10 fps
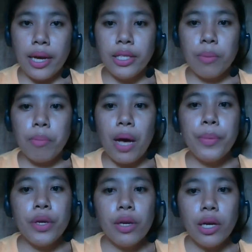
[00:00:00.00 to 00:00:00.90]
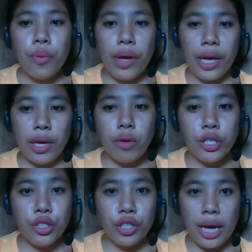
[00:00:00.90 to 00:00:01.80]
is a popular way or
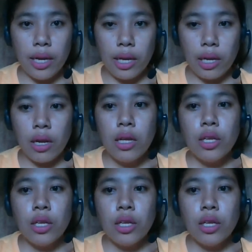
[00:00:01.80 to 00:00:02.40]
channel